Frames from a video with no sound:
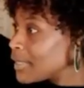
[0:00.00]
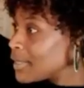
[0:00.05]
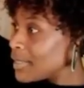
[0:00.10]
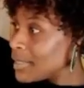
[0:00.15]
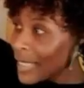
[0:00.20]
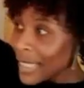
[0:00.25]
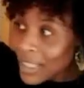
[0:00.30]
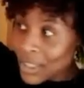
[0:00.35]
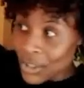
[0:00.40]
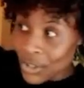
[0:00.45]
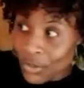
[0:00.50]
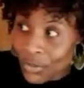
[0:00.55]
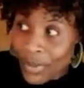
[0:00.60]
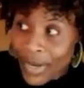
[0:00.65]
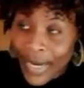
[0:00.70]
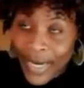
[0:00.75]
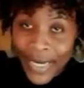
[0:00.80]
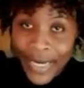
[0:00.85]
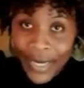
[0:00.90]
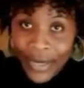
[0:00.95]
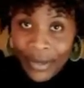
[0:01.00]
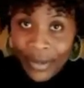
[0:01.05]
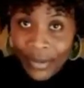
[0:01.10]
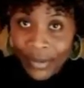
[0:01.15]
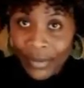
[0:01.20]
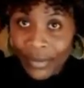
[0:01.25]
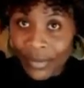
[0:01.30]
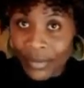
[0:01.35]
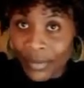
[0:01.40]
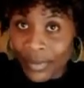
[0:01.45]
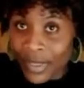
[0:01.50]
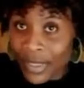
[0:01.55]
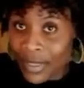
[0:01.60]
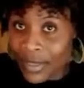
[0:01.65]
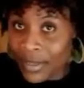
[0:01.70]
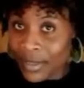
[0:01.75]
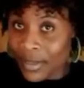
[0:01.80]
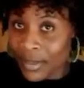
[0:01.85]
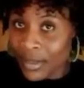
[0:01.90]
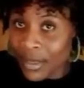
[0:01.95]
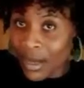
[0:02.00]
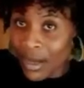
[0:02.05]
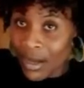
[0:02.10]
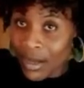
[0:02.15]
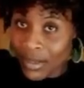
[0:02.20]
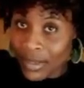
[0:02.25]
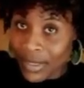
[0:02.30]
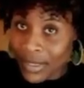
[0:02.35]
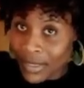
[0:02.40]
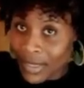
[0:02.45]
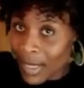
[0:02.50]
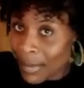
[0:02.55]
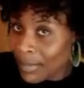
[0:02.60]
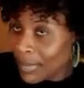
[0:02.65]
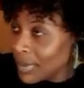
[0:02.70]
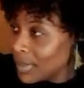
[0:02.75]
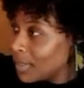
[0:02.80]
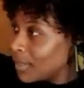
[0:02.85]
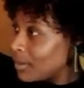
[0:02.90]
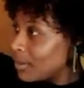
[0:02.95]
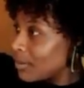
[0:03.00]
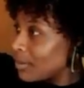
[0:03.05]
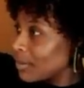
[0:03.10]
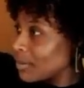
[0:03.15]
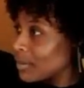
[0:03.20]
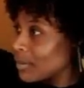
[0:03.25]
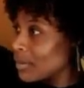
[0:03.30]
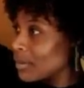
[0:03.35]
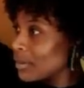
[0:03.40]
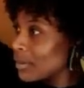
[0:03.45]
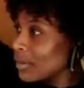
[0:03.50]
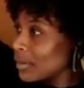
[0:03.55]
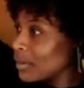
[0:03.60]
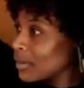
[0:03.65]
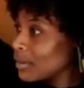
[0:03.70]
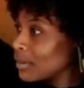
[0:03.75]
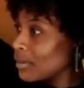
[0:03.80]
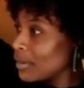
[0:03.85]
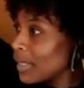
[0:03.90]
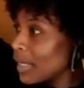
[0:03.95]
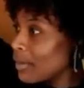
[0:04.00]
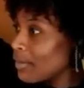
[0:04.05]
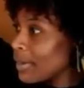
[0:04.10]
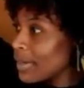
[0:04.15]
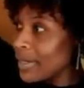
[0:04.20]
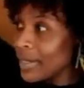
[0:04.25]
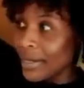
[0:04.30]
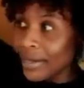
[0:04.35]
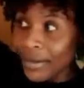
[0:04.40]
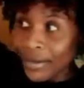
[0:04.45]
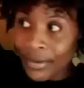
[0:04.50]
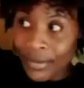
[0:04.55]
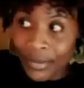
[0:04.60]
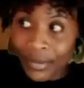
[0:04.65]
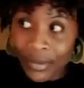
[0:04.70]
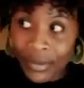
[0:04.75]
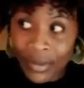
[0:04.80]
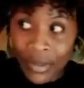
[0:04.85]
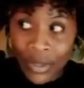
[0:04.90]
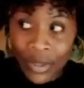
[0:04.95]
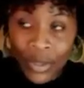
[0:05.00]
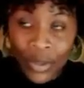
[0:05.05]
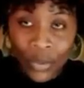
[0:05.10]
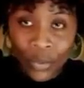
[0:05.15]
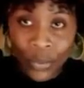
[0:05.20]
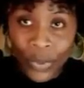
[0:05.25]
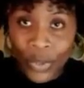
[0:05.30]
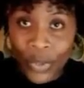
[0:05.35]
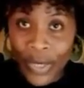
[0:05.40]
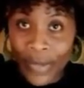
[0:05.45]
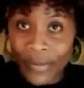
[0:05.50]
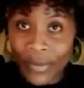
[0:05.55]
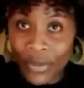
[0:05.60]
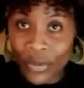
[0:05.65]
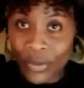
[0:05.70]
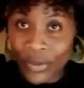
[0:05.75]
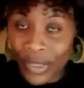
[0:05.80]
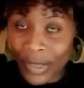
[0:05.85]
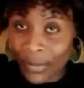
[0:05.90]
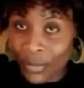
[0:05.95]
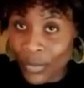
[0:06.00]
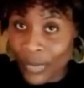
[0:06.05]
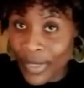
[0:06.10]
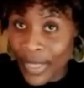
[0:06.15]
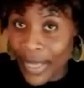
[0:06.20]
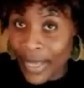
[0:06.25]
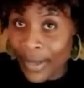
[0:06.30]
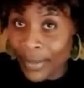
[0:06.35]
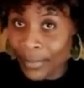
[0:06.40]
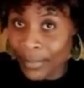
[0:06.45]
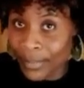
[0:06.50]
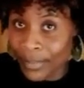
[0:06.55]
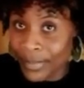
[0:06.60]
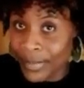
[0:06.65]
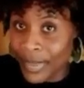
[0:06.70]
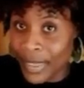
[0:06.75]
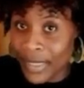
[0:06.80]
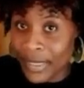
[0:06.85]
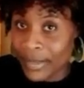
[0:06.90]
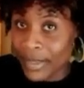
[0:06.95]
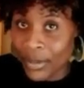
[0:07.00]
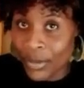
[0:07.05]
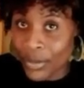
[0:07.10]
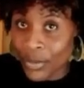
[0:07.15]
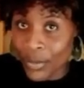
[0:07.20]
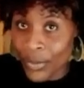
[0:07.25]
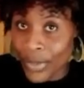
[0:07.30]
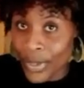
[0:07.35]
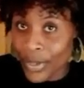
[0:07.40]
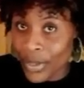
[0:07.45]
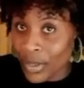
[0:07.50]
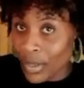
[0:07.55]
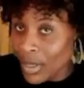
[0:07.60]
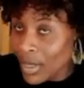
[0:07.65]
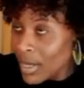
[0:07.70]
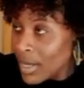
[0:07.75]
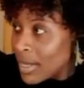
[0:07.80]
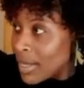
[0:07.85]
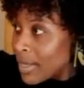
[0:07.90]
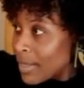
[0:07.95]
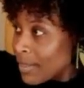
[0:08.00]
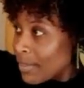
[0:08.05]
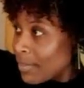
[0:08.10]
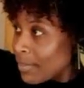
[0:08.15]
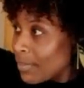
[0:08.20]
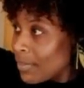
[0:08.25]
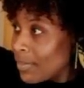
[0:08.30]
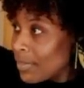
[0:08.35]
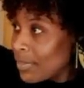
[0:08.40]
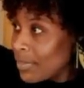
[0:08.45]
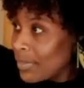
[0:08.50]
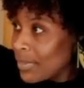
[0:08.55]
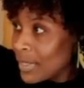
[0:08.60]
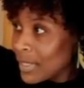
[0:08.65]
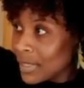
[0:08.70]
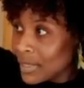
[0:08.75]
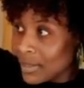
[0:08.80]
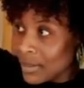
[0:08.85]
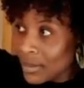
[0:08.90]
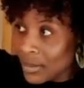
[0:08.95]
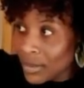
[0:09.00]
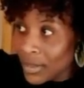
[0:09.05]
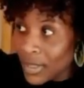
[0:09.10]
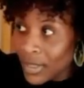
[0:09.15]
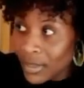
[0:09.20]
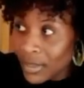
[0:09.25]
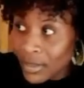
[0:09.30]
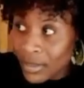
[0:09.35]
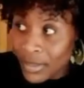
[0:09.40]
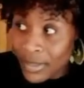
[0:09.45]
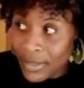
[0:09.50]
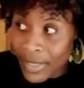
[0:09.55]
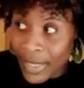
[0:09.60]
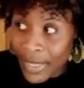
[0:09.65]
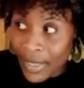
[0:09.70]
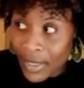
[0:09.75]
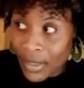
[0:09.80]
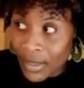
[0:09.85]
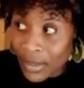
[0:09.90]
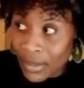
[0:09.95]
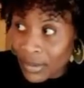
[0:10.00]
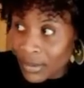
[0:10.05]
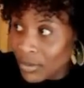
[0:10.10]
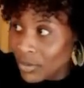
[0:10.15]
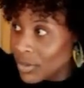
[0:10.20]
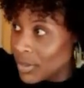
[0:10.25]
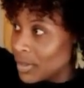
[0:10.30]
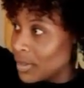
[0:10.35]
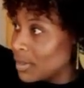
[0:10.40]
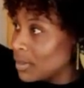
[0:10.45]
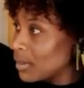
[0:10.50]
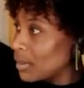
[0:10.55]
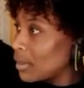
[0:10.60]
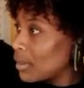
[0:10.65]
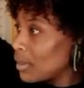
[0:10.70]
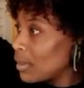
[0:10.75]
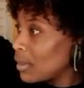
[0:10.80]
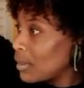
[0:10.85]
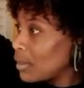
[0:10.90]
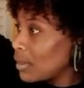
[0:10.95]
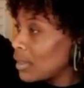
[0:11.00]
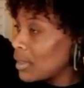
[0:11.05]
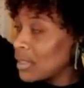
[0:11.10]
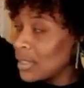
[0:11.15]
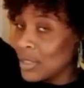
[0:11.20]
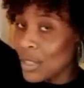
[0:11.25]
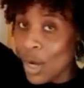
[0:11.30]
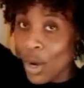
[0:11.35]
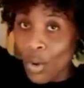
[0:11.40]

this section right here, this, all this up in here, that right there, we're gonna have to do something with that. That's not gonna work. This, it looks like just a